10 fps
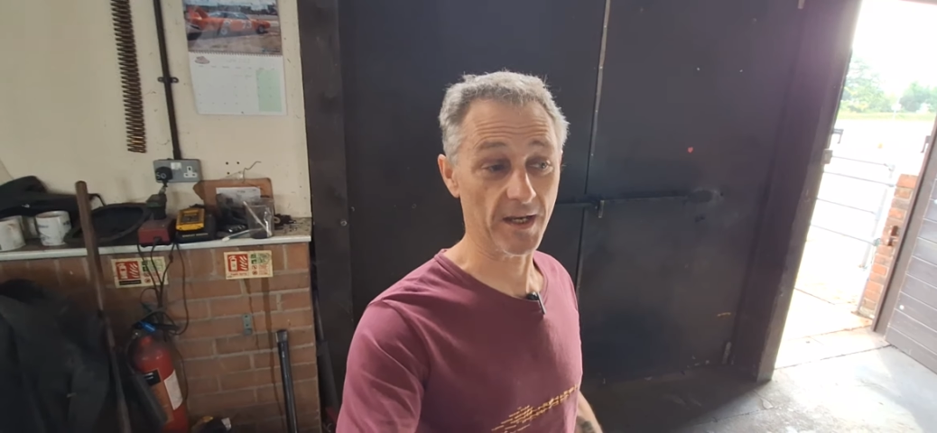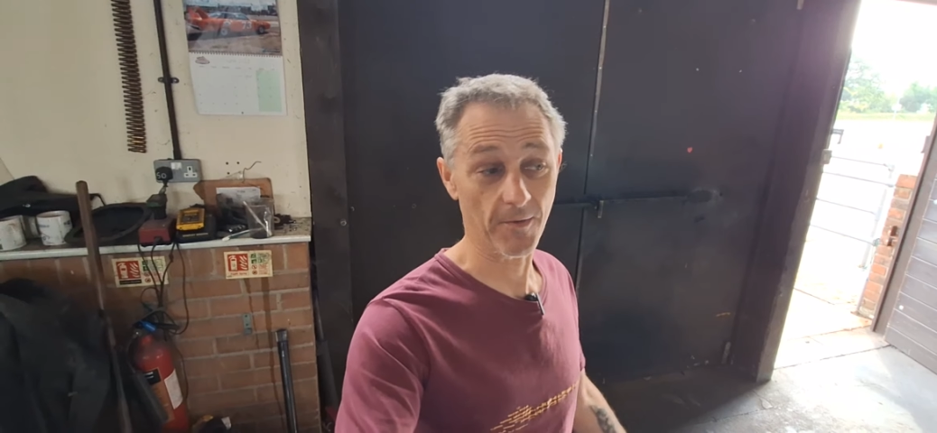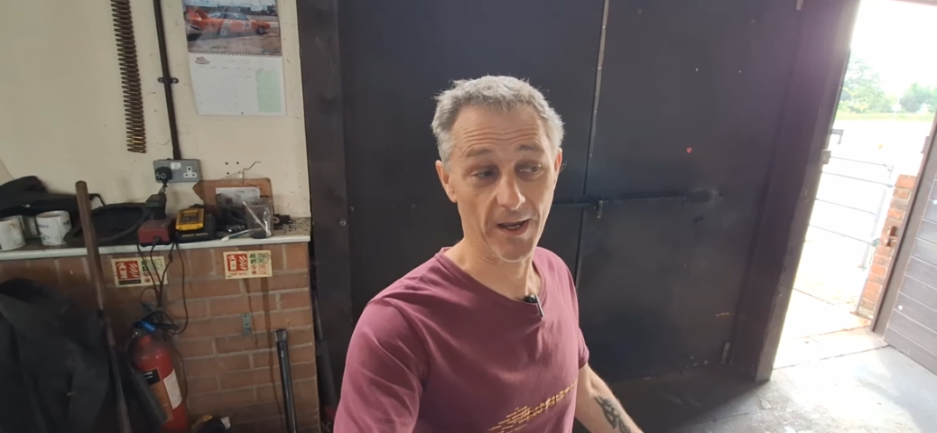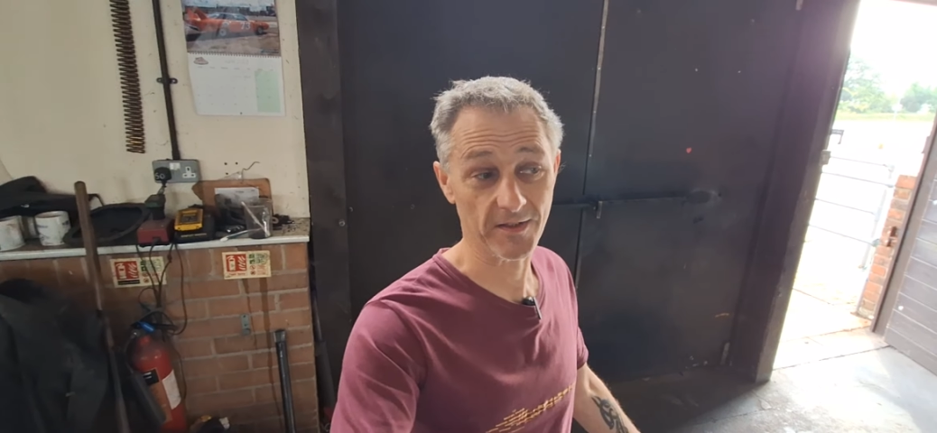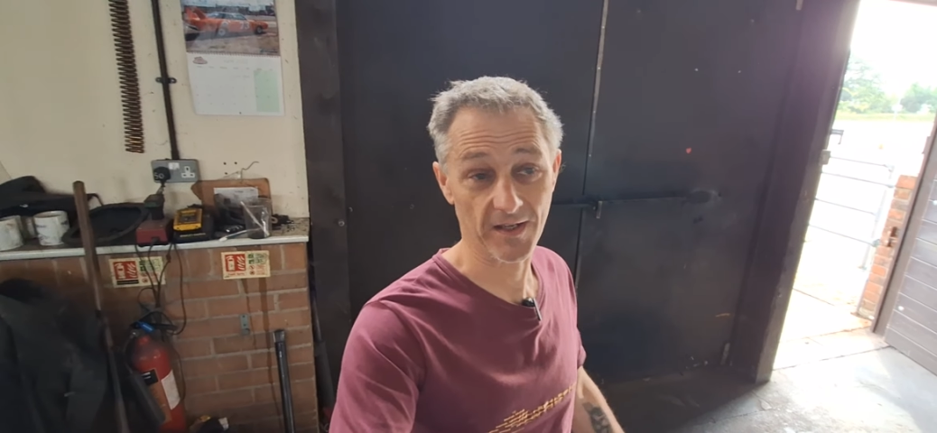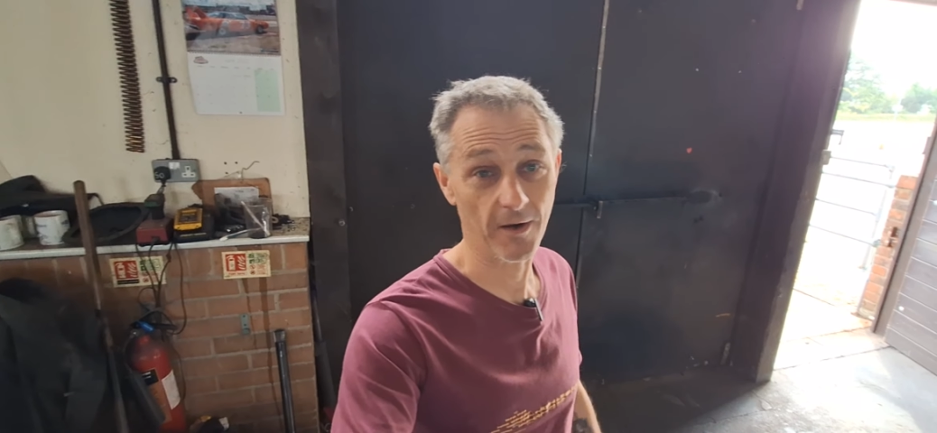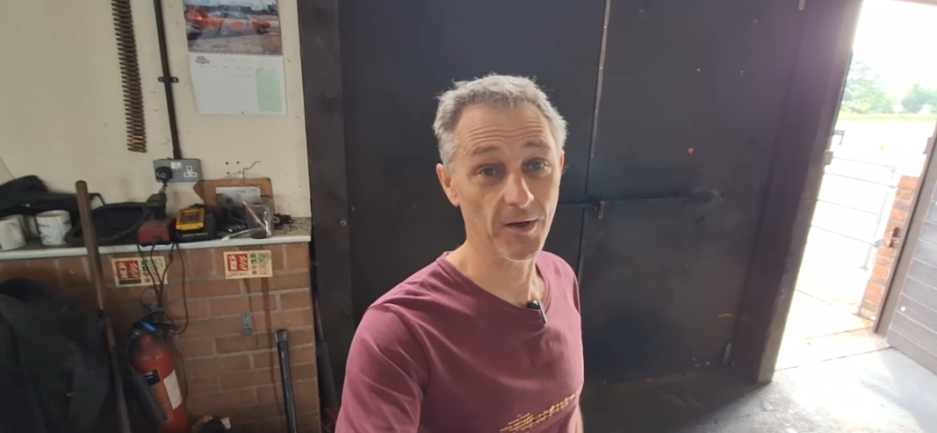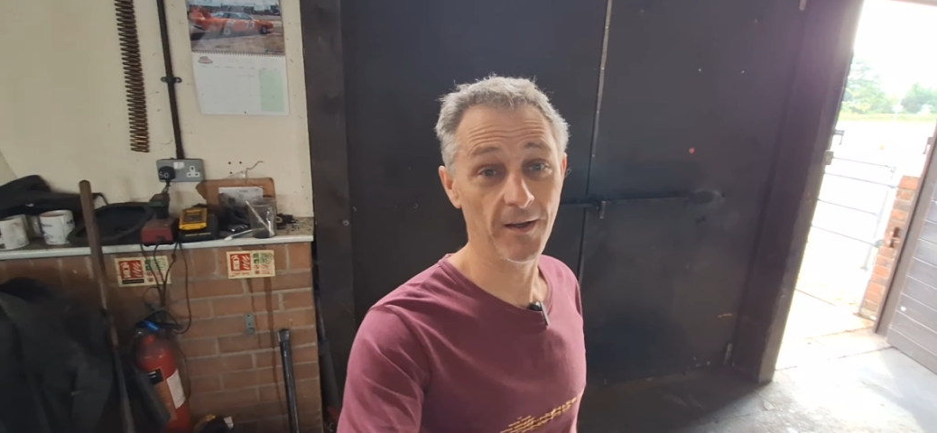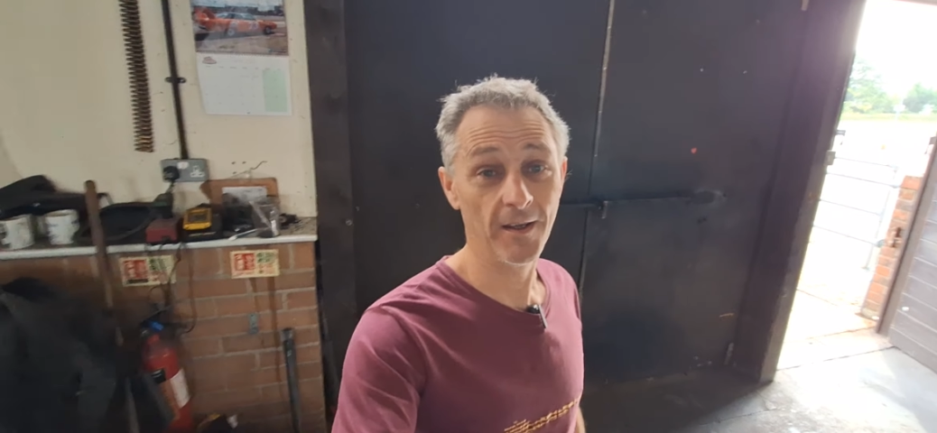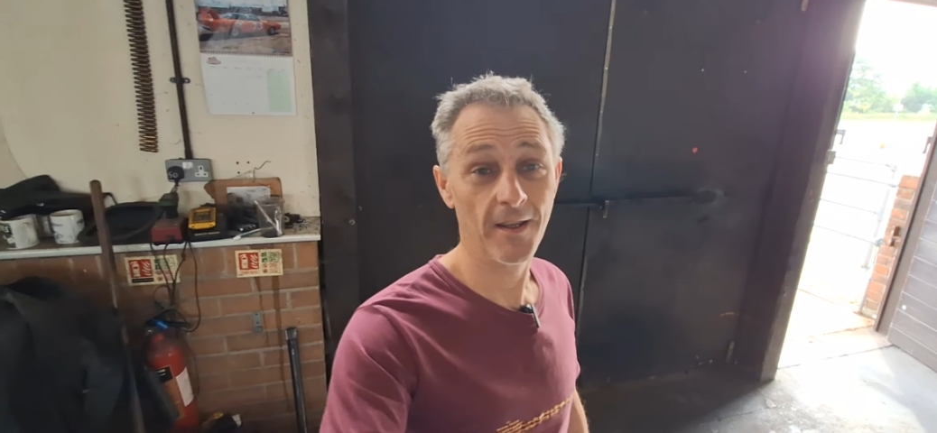anyway. So
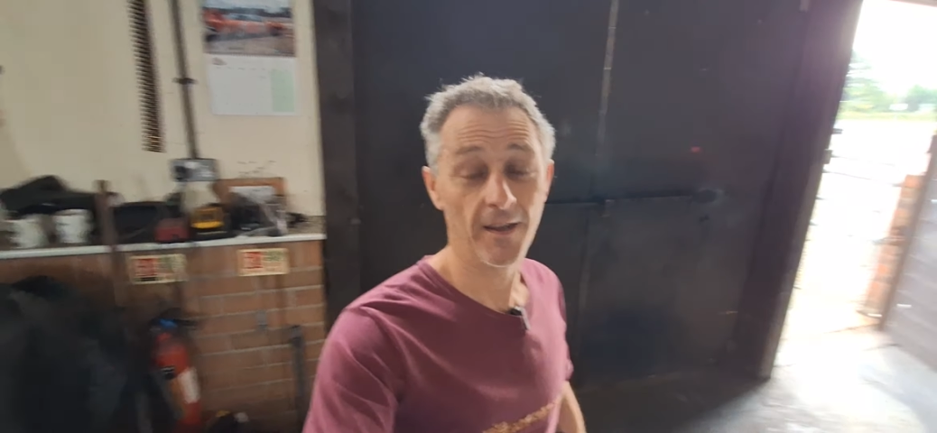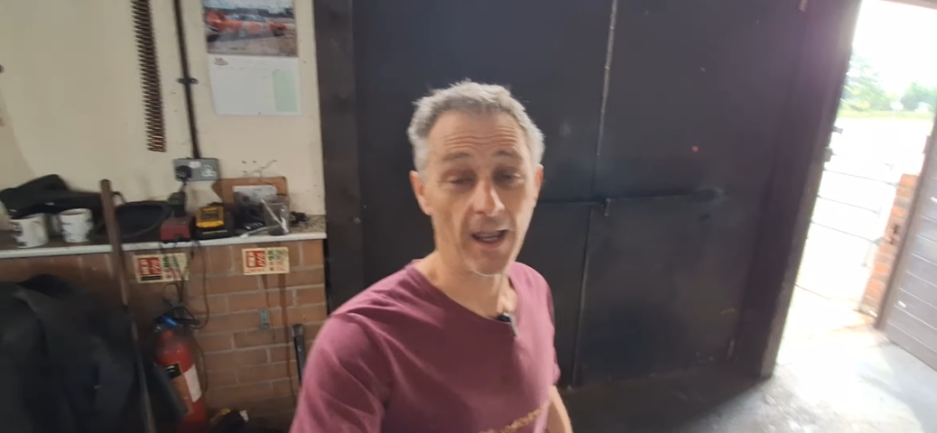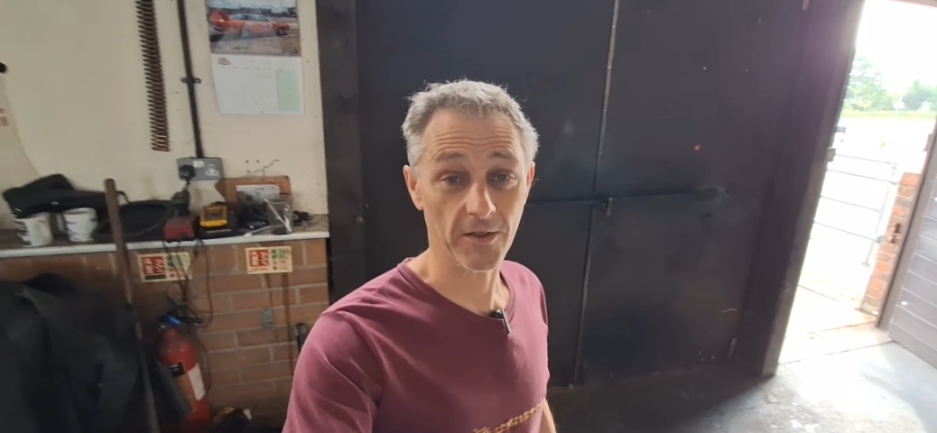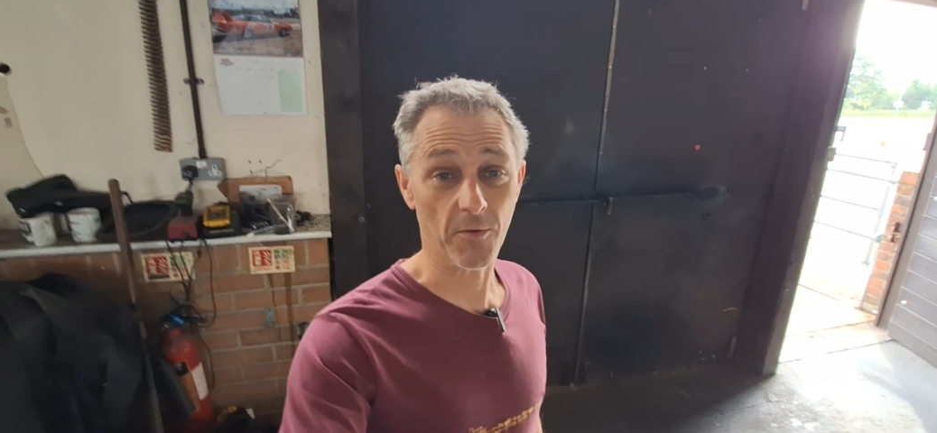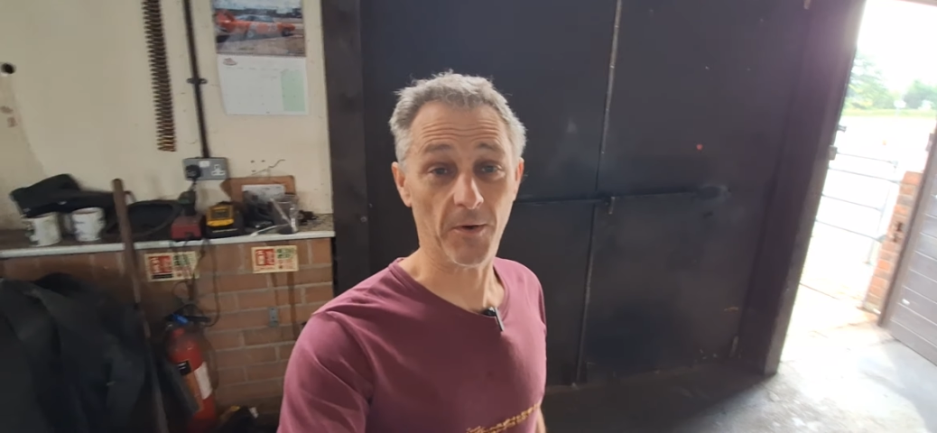I do